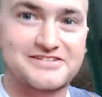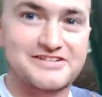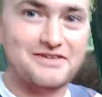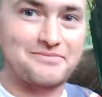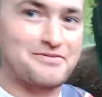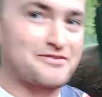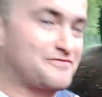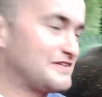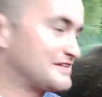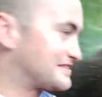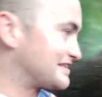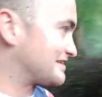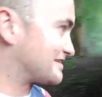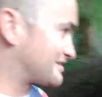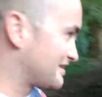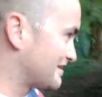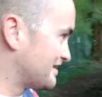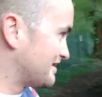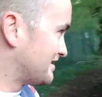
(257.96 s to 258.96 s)
couple of
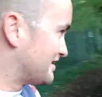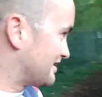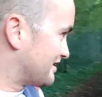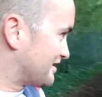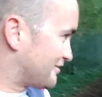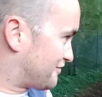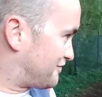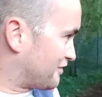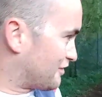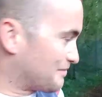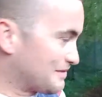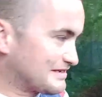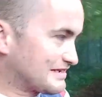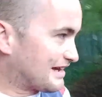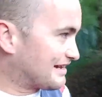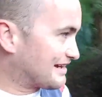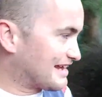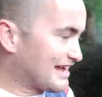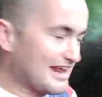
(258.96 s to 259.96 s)
visits filming
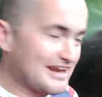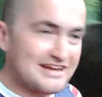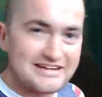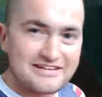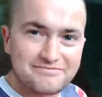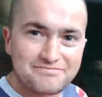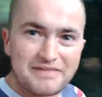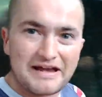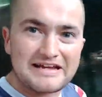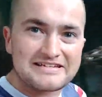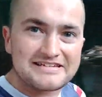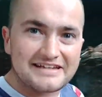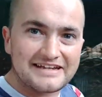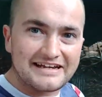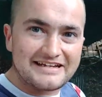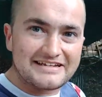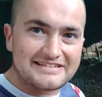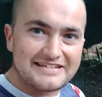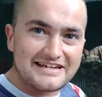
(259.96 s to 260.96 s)
down here and
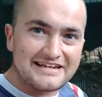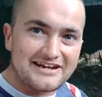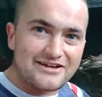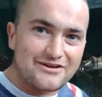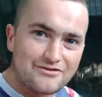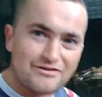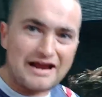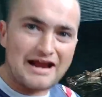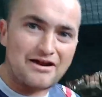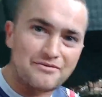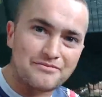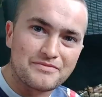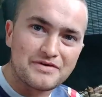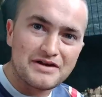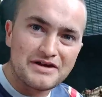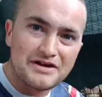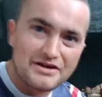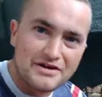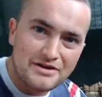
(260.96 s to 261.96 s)
basically seeing the ground
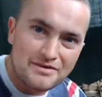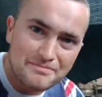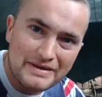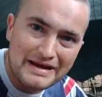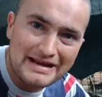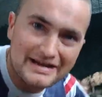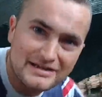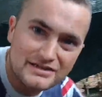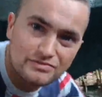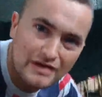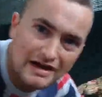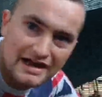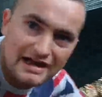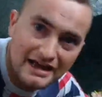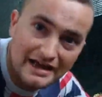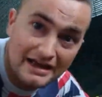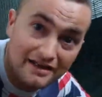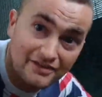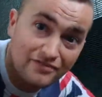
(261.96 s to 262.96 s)
pins
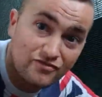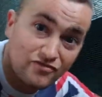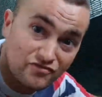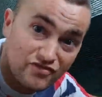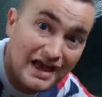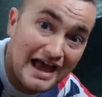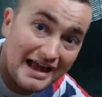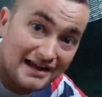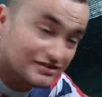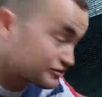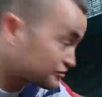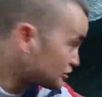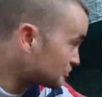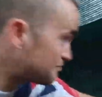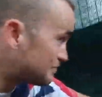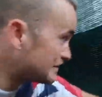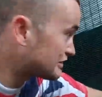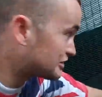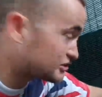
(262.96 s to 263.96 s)
where that should
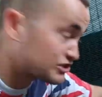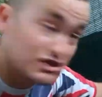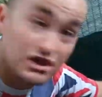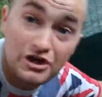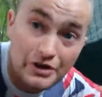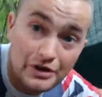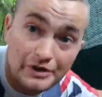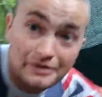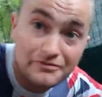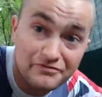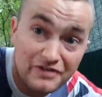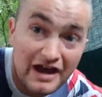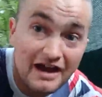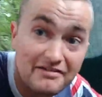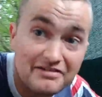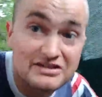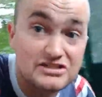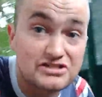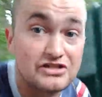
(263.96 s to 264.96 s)
be soon,
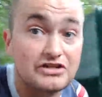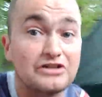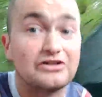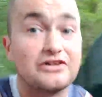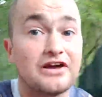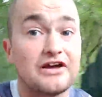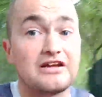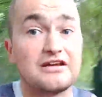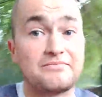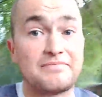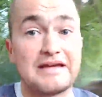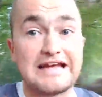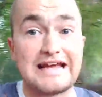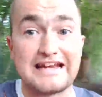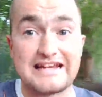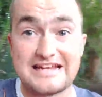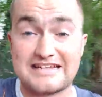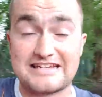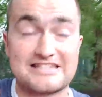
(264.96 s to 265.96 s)
very soon, going to be
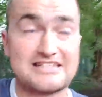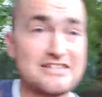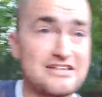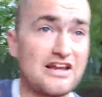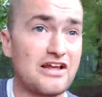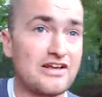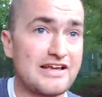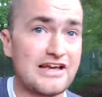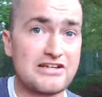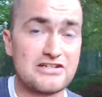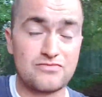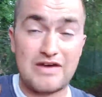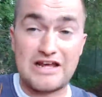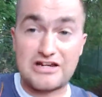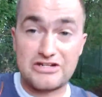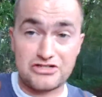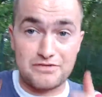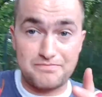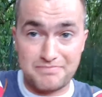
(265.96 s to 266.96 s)
in its location where
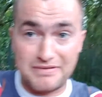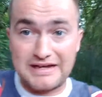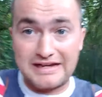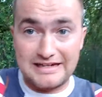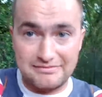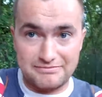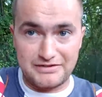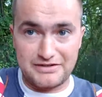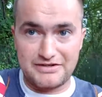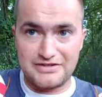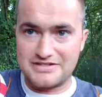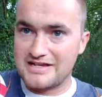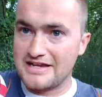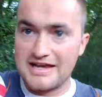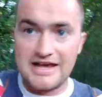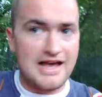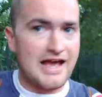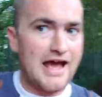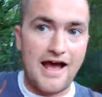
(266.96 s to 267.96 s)
it should be because
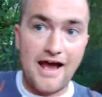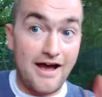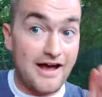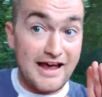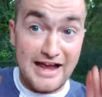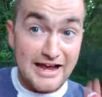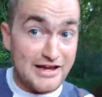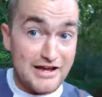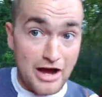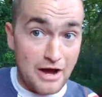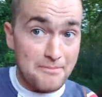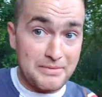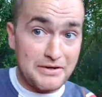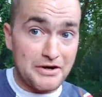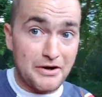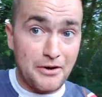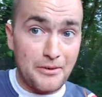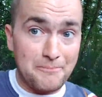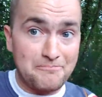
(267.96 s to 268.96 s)
it can't be
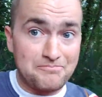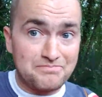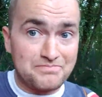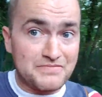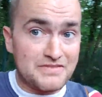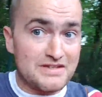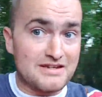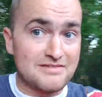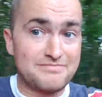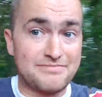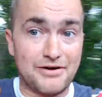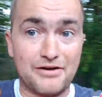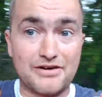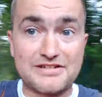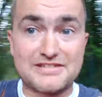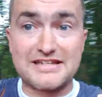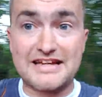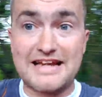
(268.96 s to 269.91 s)
long. But honestly,